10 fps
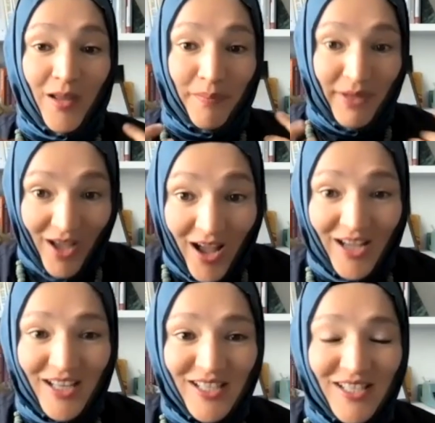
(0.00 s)

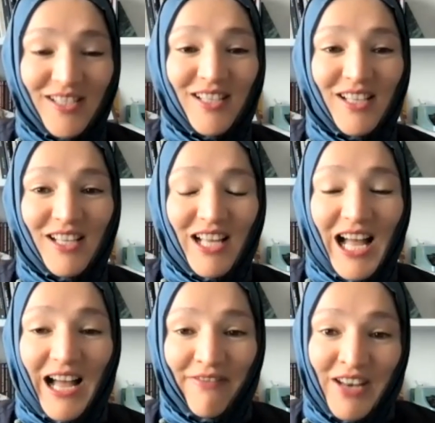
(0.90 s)
because
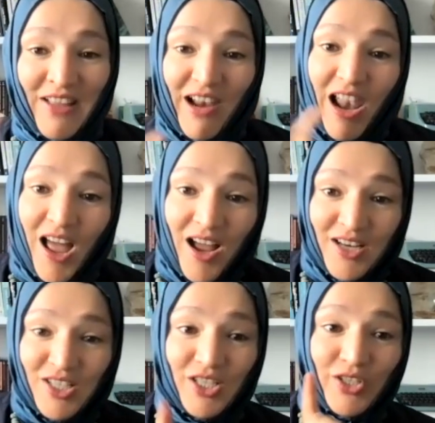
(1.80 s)
I've never
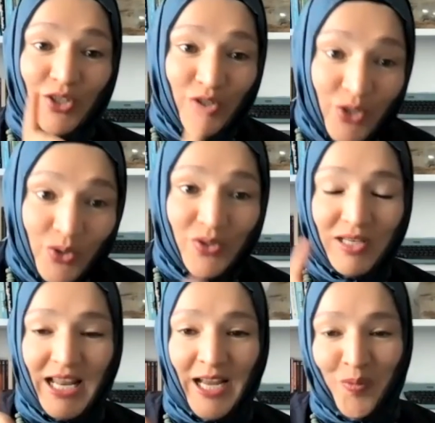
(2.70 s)
learned to use
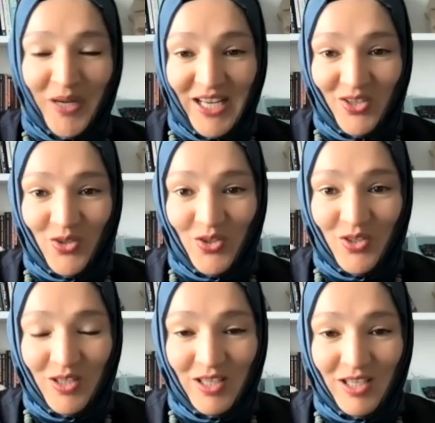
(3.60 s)
language,
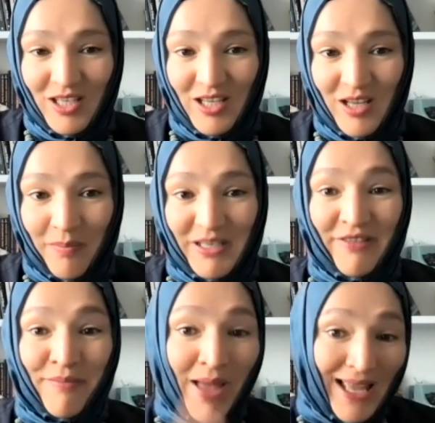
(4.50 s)
but
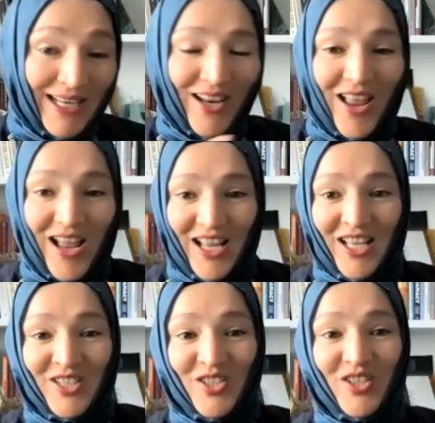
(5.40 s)
I've merely learned